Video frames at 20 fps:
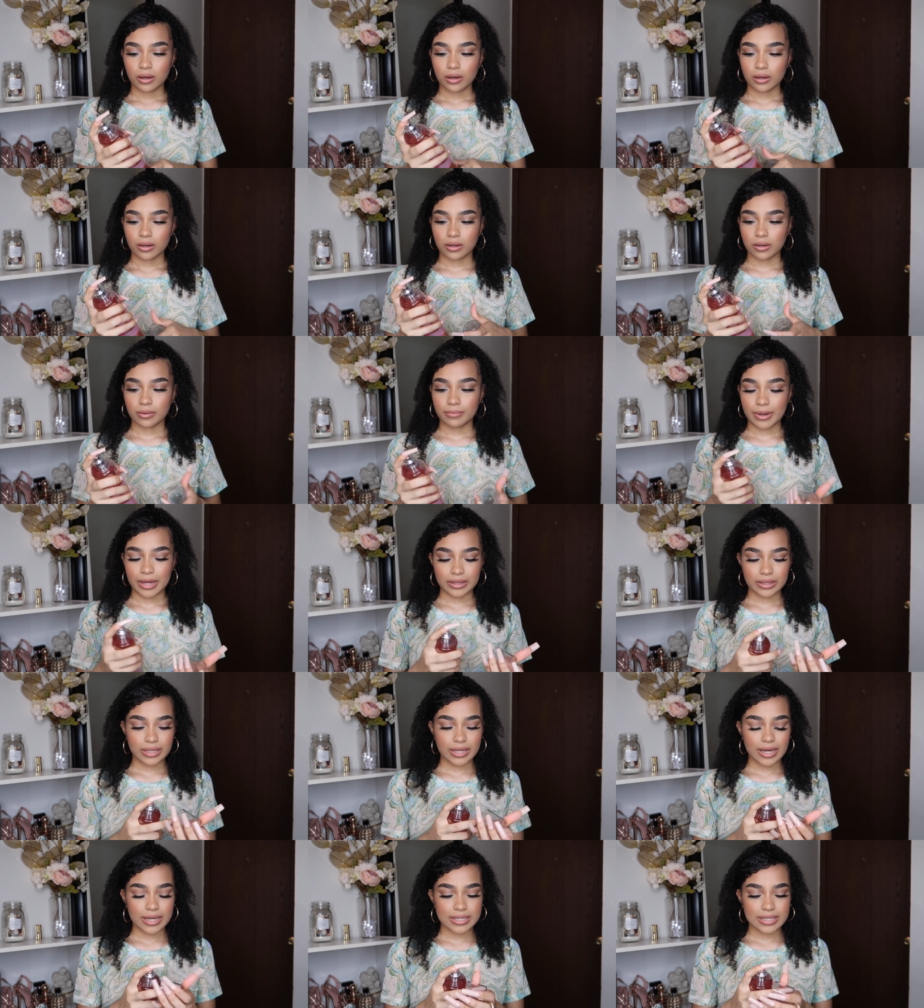um, i
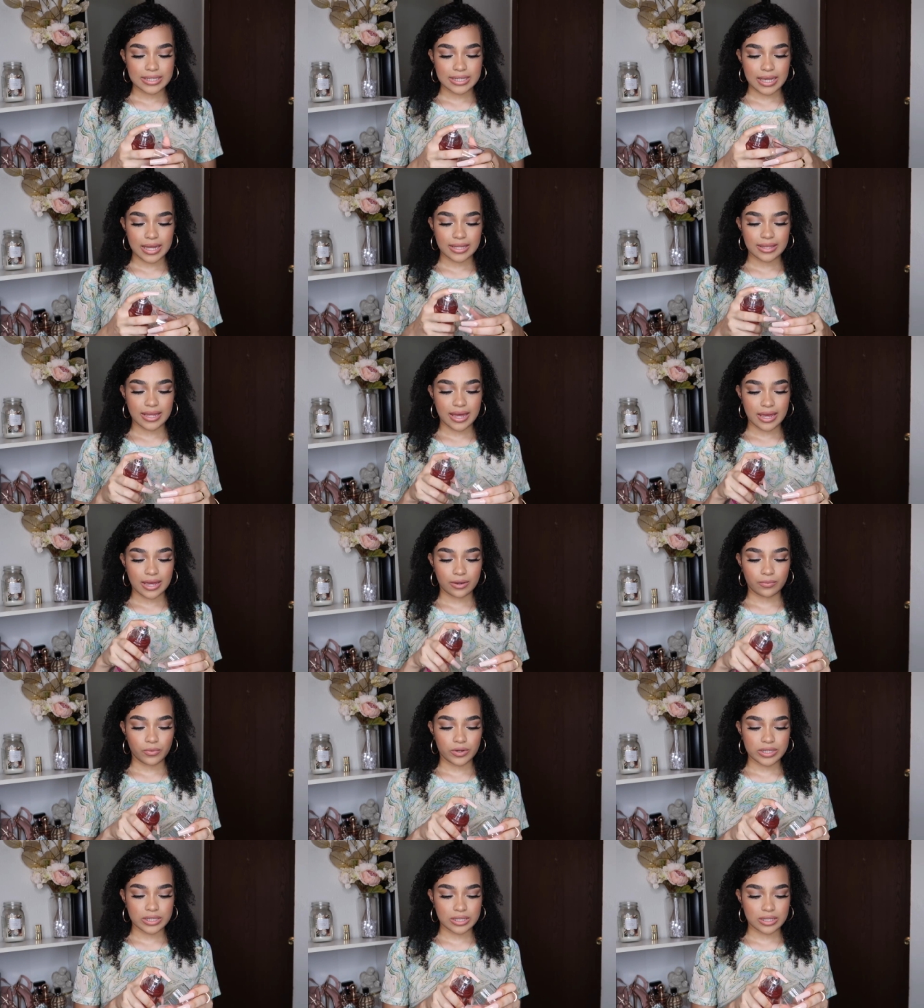think i said that
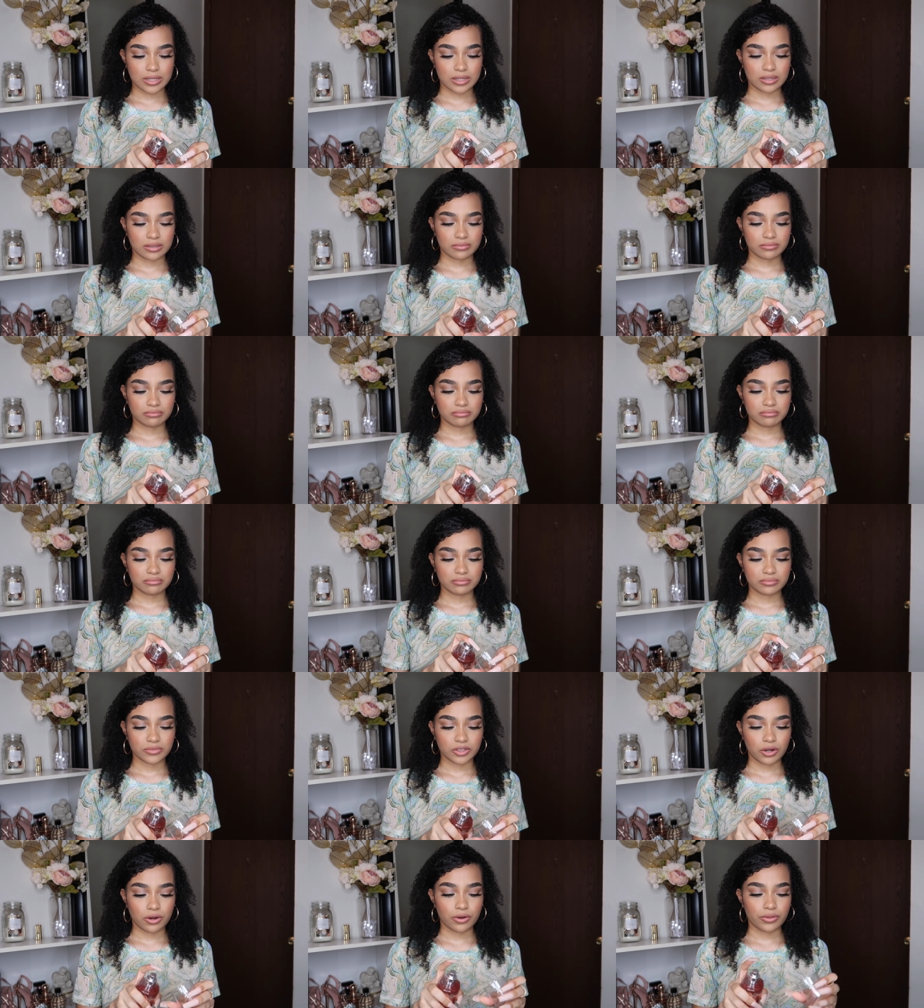it wasn't
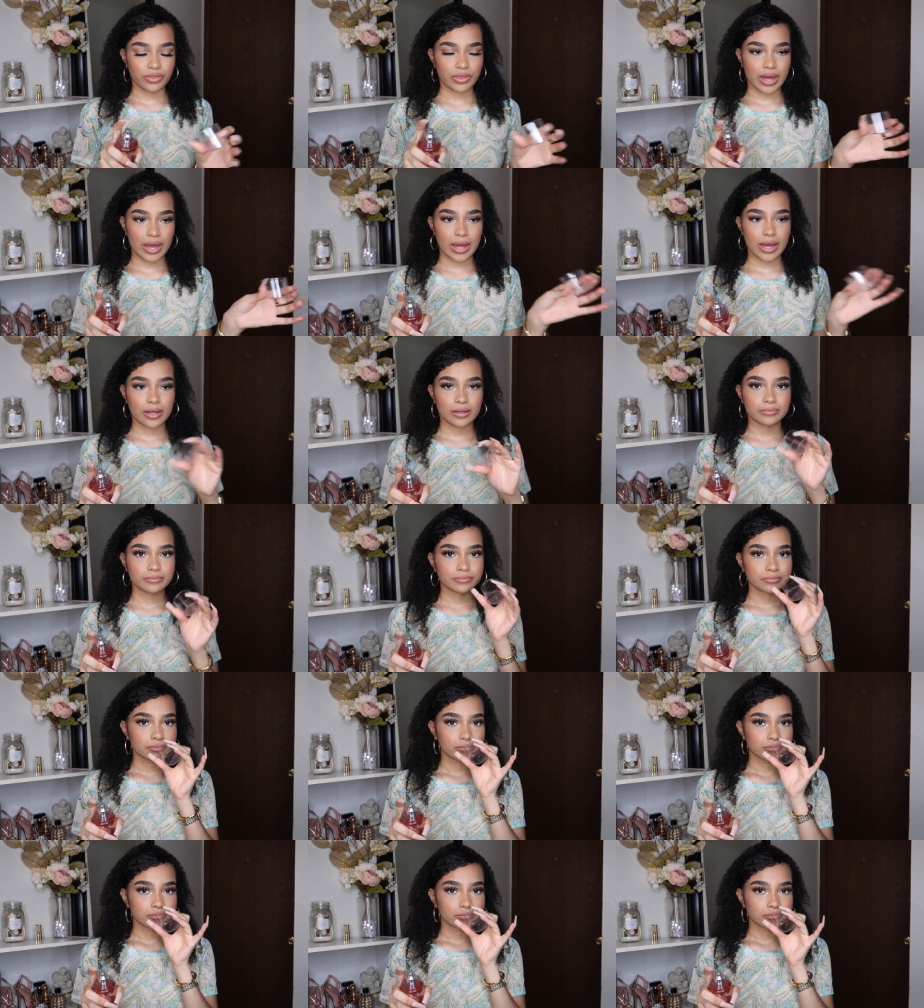all that